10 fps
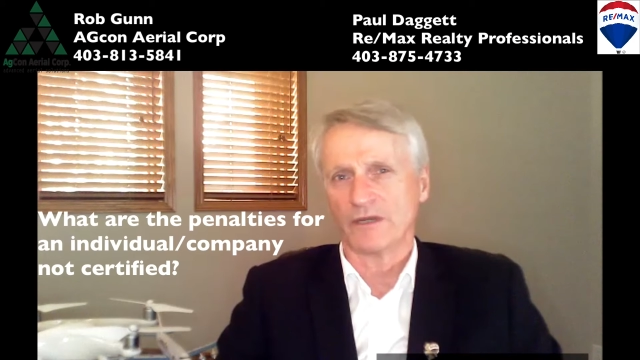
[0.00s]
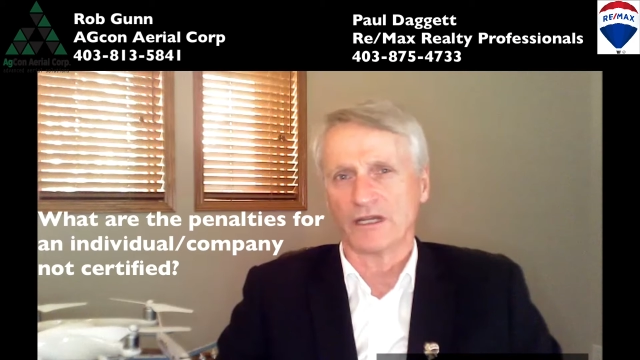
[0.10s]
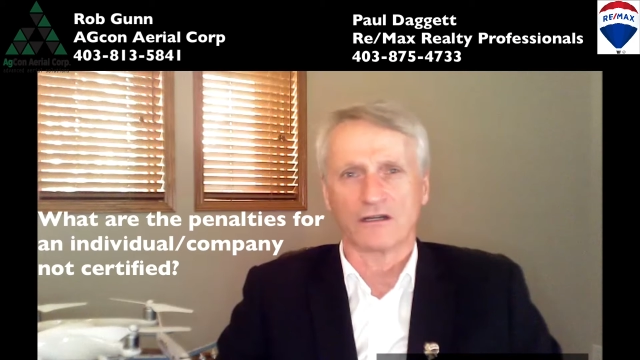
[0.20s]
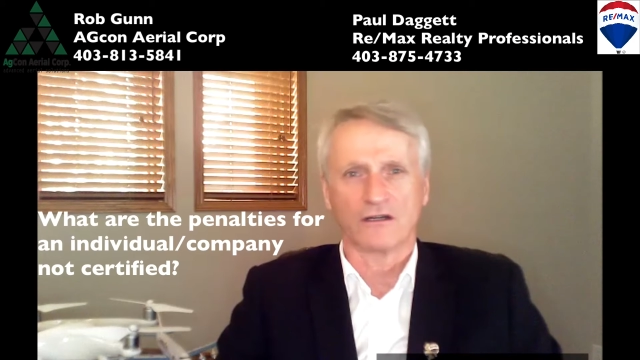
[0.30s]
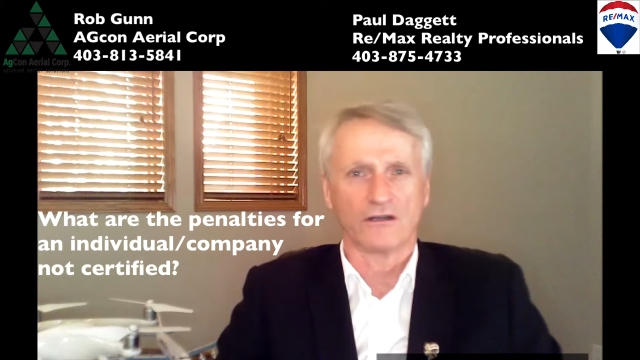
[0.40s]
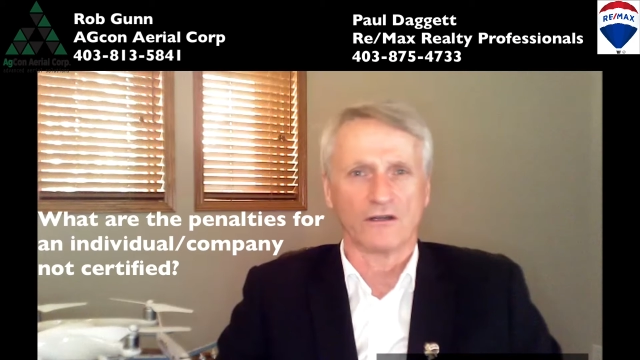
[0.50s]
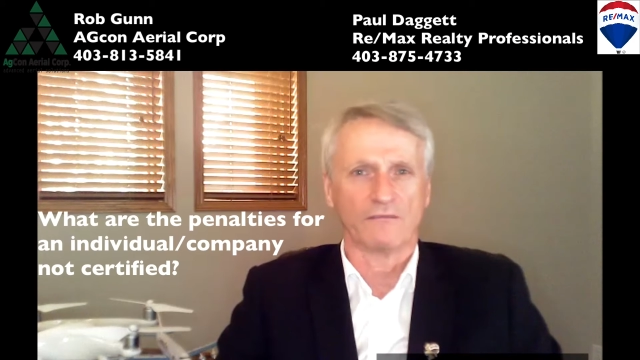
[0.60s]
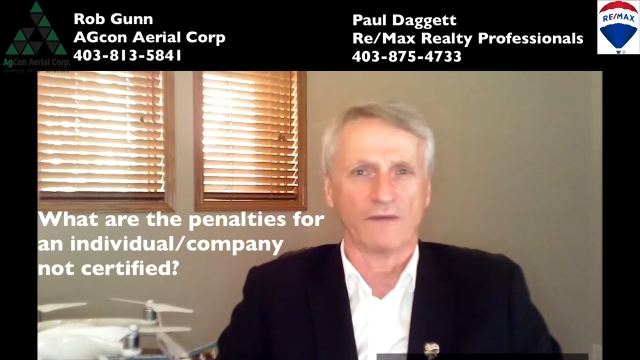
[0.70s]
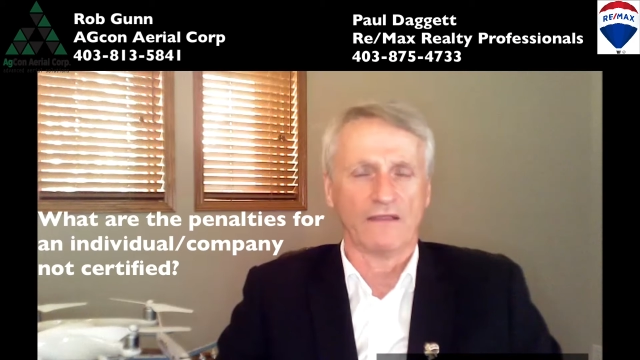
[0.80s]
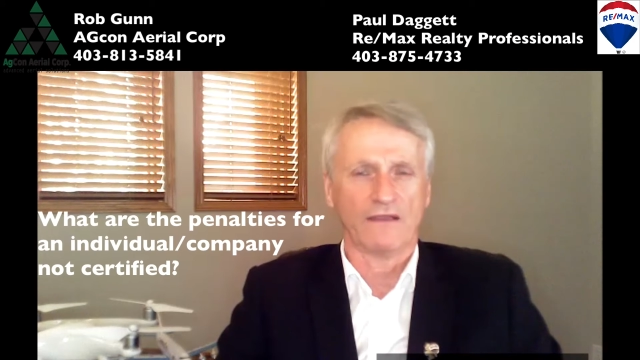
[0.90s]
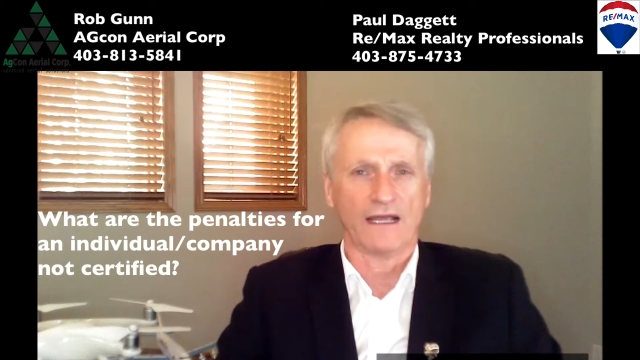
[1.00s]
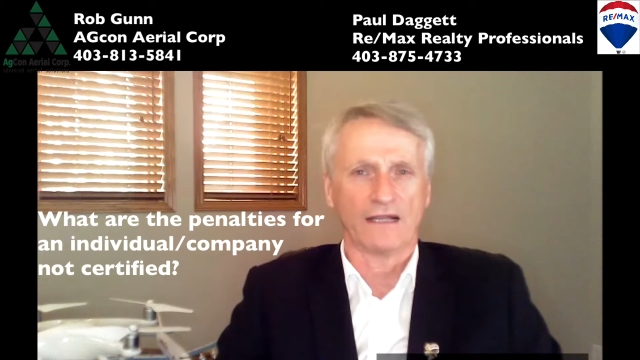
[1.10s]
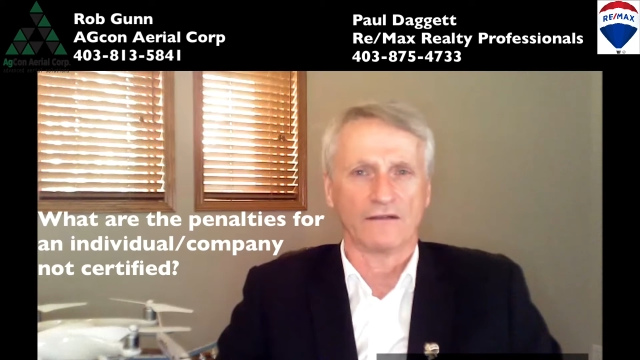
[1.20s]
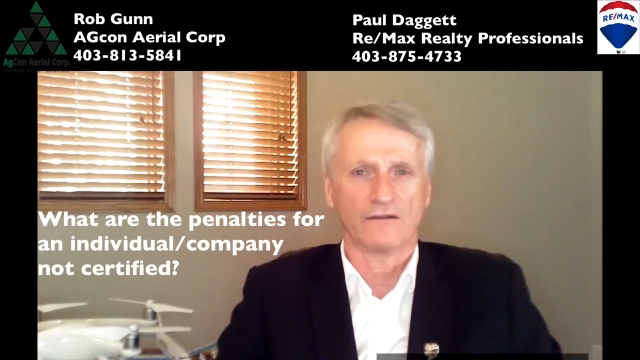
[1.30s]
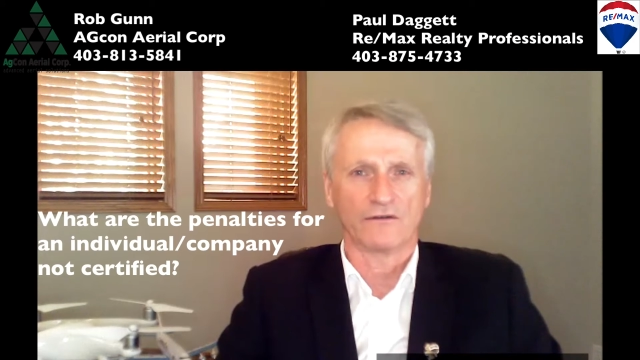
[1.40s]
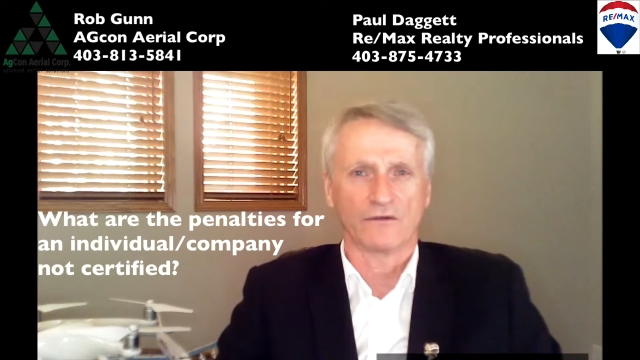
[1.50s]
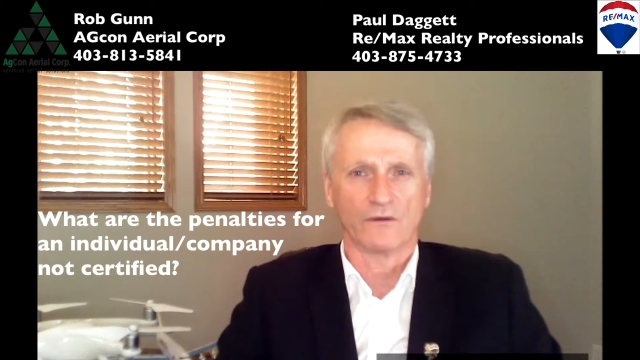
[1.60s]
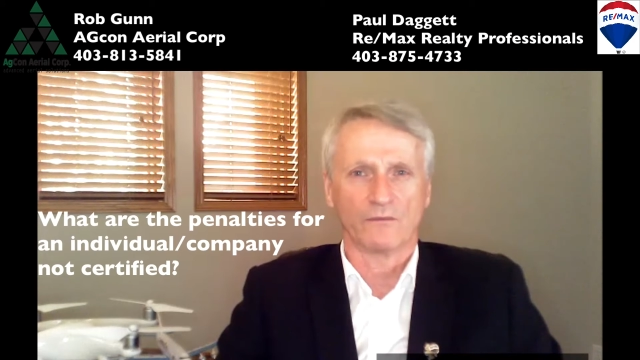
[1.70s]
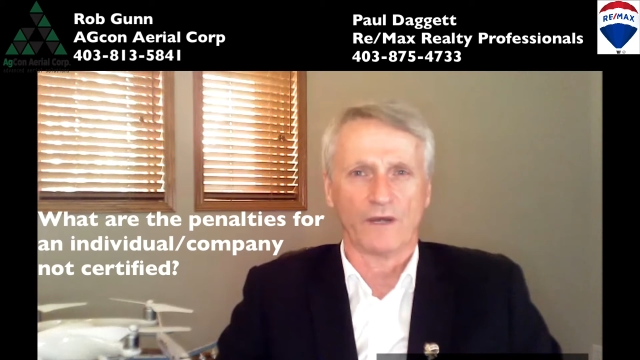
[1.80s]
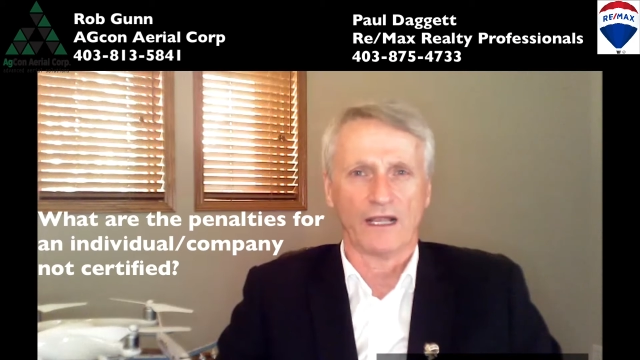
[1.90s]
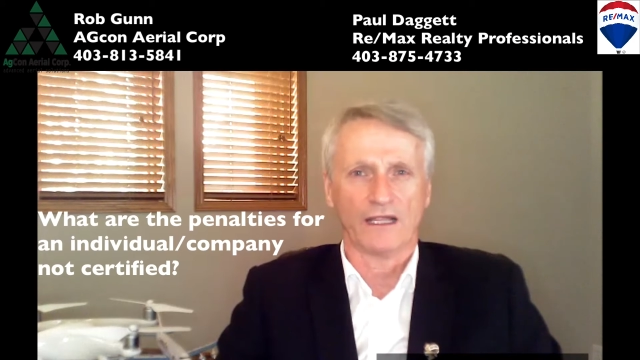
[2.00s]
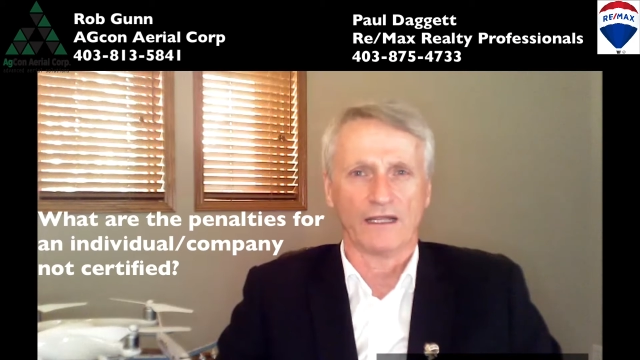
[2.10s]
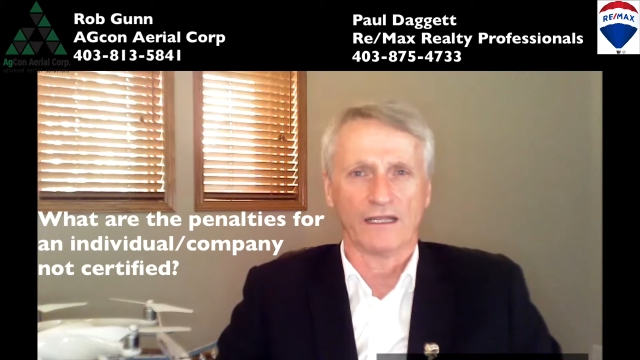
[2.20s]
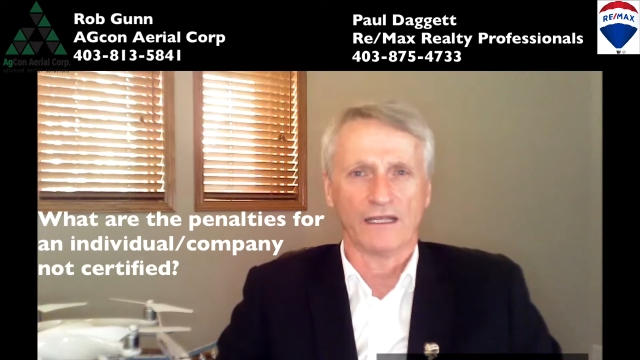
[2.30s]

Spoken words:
incurred by that drone pilot